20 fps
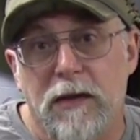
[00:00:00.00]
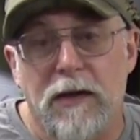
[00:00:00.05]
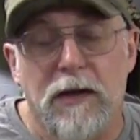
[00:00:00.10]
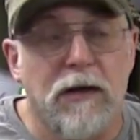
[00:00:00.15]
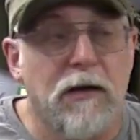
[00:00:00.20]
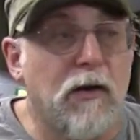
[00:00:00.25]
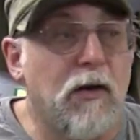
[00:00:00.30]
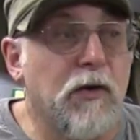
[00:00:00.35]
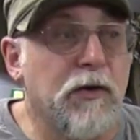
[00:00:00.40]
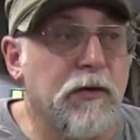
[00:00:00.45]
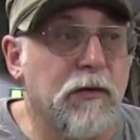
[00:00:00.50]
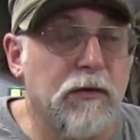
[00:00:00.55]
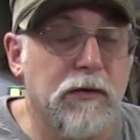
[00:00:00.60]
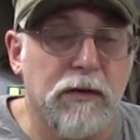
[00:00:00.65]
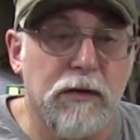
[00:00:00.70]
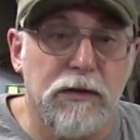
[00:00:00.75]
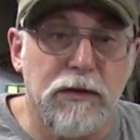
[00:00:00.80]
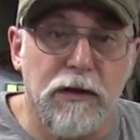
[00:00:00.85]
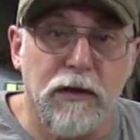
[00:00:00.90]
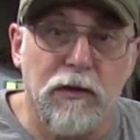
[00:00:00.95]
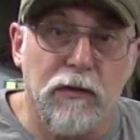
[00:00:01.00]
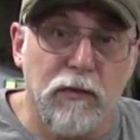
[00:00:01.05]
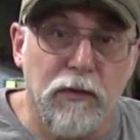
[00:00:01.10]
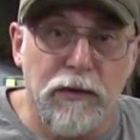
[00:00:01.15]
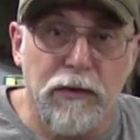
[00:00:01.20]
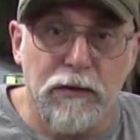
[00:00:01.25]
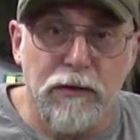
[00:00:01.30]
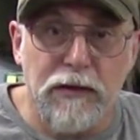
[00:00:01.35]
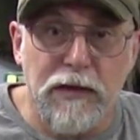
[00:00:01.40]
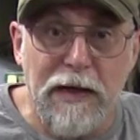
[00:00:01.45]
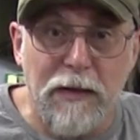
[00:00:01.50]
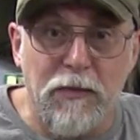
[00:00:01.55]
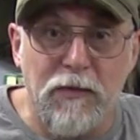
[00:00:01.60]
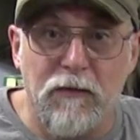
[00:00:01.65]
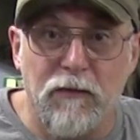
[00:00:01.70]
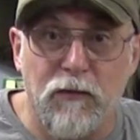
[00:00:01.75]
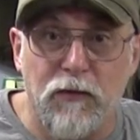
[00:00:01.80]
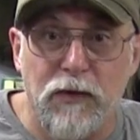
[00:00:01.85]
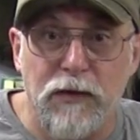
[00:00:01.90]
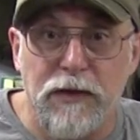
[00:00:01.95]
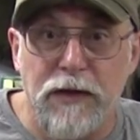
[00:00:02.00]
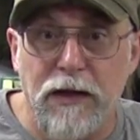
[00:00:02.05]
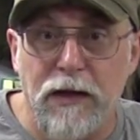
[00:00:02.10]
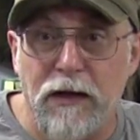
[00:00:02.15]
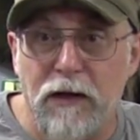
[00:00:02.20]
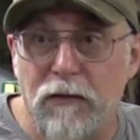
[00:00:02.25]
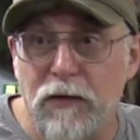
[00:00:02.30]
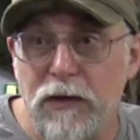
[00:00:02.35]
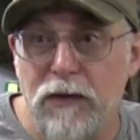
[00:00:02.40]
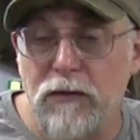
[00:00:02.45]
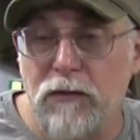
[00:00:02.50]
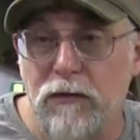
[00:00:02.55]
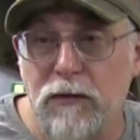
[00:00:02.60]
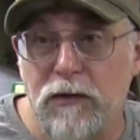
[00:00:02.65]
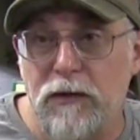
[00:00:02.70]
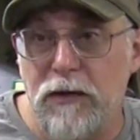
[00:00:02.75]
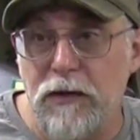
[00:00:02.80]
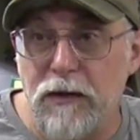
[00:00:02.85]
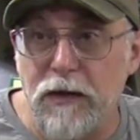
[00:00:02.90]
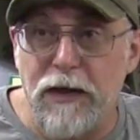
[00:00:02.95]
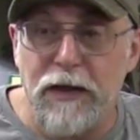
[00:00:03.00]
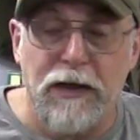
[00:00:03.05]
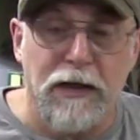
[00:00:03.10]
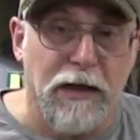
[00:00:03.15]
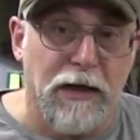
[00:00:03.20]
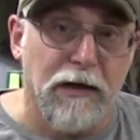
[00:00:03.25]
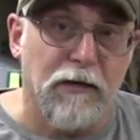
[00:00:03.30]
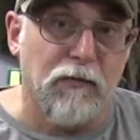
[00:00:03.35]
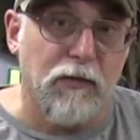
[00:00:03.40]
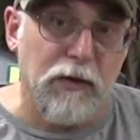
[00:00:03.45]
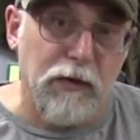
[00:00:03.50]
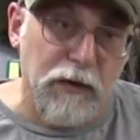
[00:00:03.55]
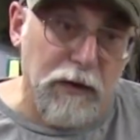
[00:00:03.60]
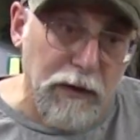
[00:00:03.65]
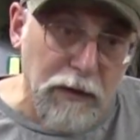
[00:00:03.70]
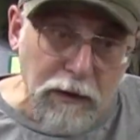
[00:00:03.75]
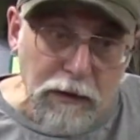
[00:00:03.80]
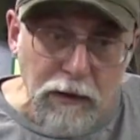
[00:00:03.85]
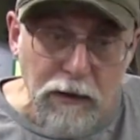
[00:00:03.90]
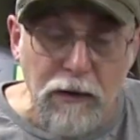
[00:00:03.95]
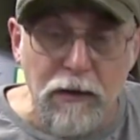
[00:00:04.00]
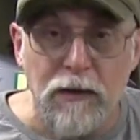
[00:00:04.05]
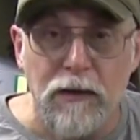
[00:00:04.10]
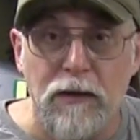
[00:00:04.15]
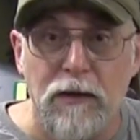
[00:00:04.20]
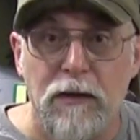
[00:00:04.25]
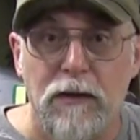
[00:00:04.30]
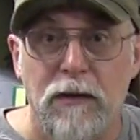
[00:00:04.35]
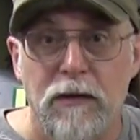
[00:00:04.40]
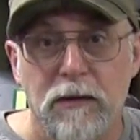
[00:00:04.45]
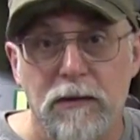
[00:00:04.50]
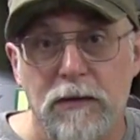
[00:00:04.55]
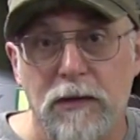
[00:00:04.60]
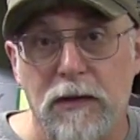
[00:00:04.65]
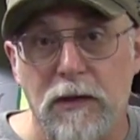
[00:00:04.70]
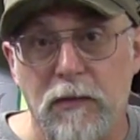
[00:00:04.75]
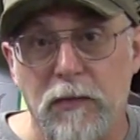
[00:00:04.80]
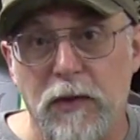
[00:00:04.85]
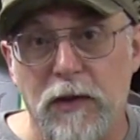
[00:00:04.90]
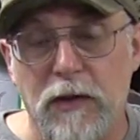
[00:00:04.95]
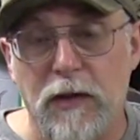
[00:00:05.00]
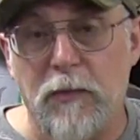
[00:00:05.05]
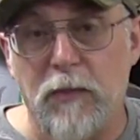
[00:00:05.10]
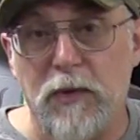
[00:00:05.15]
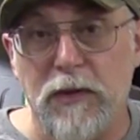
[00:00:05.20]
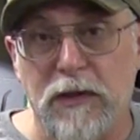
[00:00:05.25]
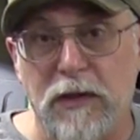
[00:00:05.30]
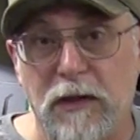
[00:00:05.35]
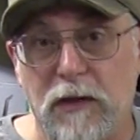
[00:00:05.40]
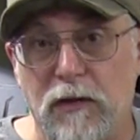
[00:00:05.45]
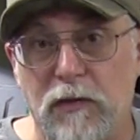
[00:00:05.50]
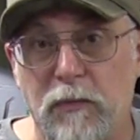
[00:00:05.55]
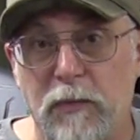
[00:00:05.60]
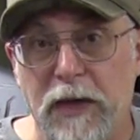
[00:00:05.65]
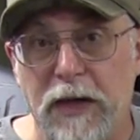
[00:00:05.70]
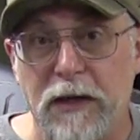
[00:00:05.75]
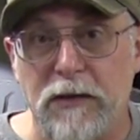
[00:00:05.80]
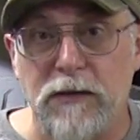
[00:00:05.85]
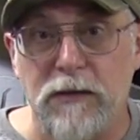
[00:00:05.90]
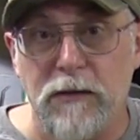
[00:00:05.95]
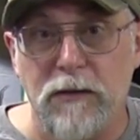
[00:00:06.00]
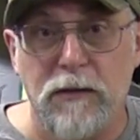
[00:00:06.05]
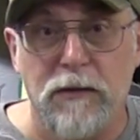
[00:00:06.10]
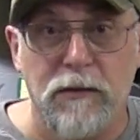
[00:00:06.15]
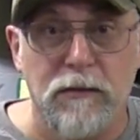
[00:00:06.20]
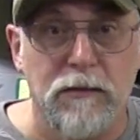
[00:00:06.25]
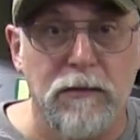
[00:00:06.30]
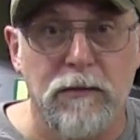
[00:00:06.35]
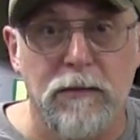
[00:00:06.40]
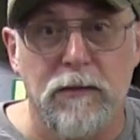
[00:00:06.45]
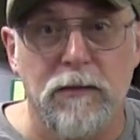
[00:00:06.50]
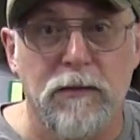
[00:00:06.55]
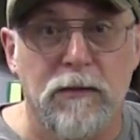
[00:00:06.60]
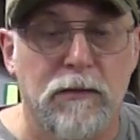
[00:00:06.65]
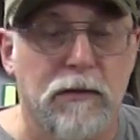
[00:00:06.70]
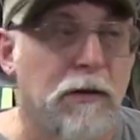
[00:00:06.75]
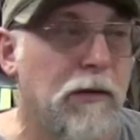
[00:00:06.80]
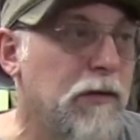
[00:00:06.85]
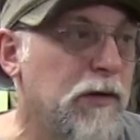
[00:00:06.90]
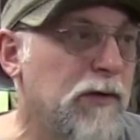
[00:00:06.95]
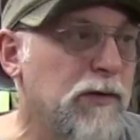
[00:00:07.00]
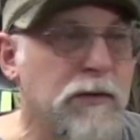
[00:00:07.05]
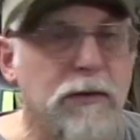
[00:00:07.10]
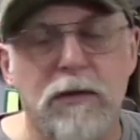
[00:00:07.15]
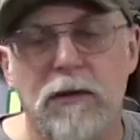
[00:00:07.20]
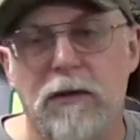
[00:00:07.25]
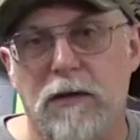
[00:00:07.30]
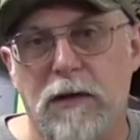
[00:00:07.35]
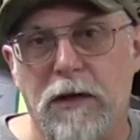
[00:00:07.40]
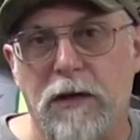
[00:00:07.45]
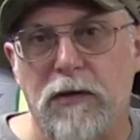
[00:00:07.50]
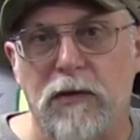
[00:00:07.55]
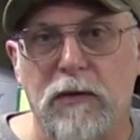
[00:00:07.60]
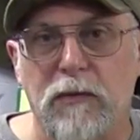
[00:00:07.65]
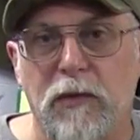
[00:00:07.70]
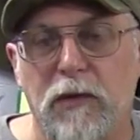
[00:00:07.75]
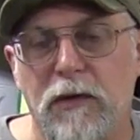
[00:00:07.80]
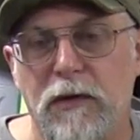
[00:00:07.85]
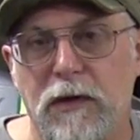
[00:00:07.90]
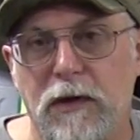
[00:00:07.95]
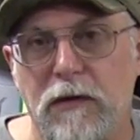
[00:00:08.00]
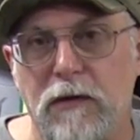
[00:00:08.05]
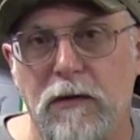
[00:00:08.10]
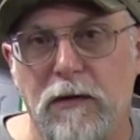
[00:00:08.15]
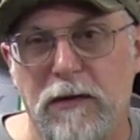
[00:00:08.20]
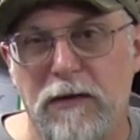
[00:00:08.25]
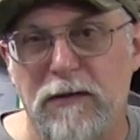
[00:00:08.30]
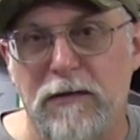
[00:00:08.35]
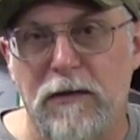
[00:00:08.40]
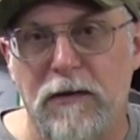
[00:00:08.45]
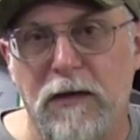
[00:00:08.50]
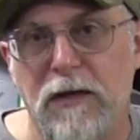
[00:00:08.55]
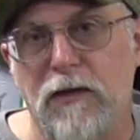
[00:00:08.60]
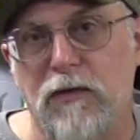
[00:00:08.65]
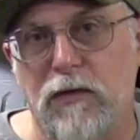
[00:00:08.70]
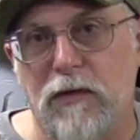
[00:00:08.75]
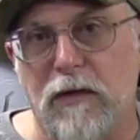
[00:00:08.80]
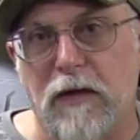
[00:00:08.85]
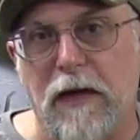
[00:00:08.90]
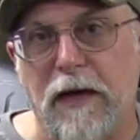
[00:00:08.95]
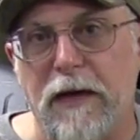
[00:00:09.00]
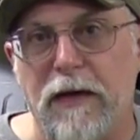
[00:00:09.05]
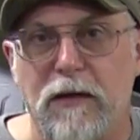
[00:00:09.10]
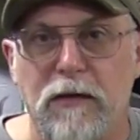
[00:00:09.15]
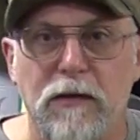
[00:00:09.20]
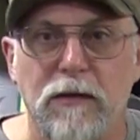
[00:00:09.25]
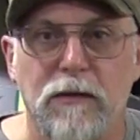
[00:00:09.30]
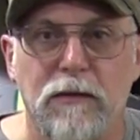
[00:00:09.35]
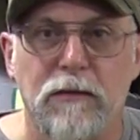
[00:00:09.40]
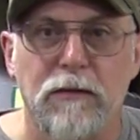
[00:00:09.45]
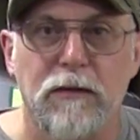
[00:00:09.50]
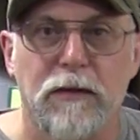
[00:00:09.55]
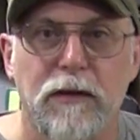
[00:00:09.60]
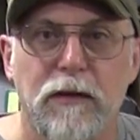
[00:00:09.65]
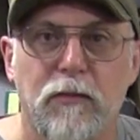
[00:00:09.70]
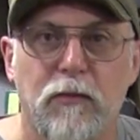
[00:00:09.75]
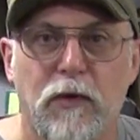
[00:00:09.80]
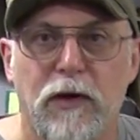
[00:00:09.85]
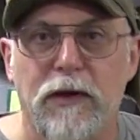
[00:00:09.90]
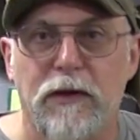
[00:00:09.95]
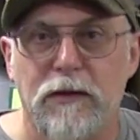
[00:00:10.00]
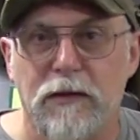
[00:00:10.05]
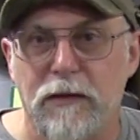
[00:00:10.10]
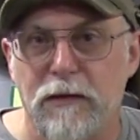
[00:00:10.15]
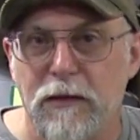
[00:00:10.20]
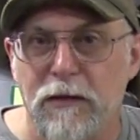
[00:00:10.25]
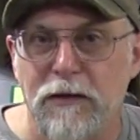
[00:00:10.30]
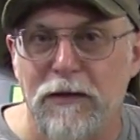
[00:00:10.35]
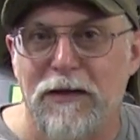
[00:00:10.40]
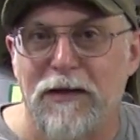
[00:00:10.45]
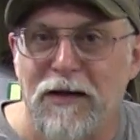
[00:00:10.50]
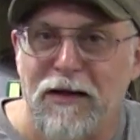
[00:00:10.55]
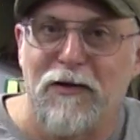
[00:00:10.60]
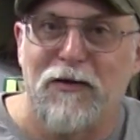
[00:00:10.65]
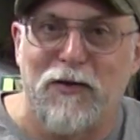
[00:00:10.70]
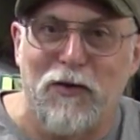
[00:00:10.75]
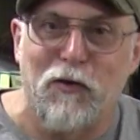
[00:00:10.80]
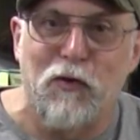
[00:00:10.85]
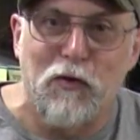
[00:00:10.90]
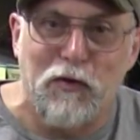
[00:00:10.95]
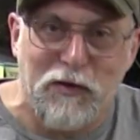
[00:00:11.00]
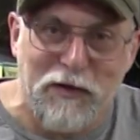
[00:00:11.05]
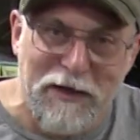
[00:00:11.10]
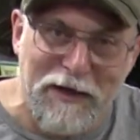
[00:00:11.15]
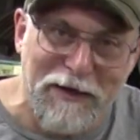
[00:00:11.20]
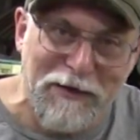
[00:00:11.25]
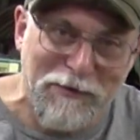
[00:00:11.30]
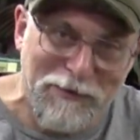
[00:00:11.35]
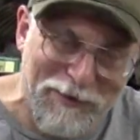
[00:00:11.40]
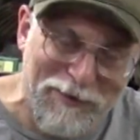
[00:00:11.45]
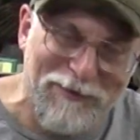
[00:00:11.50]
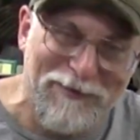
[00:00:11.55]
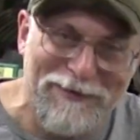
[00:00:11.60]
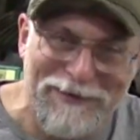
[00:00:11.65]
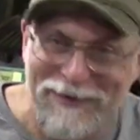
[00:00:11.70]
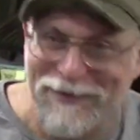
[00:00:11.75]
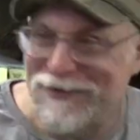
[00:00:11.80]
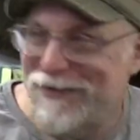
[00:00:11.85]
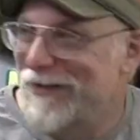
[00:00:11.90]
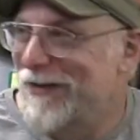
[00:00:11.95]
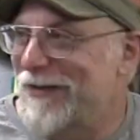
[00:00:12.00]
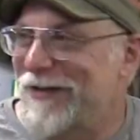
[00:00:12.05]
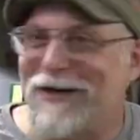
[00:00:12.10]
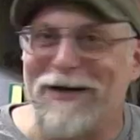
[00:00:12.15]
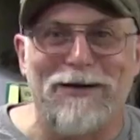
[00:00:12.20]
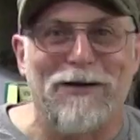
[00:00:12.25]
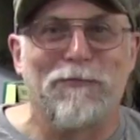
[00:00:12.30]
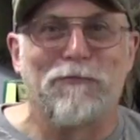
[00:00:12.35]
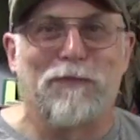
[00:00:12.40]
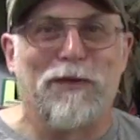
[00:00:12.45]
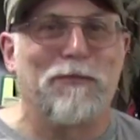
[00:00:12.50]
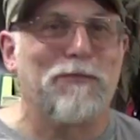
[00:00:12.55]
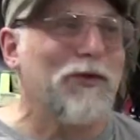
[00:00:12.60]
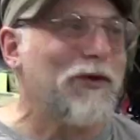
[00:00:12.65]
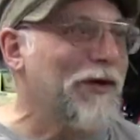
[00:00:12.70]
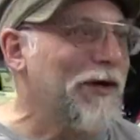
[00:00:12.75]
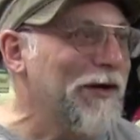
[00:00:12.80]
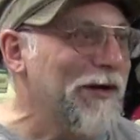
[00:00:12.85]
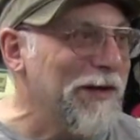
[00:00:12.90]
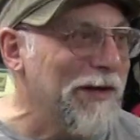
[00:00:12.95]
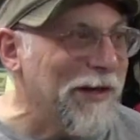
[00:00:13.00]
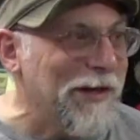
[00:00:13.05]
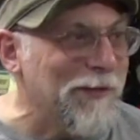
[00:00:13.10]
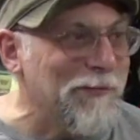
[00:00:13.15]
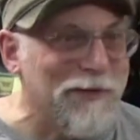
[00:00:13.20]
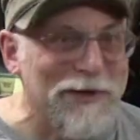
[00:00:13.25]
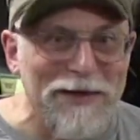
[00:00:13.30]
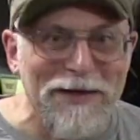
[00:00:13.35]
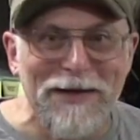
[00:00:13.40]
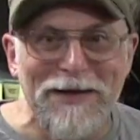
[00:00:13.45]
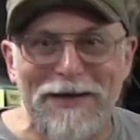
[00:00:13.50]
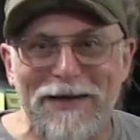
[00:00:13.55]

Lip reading: And I'd also suggest when you're shopping for a tannery, don't send like everything. Send them a couple test batches. You know, usually your customers that you least like, you know, let them wreck those guys. God, people are going to hate me.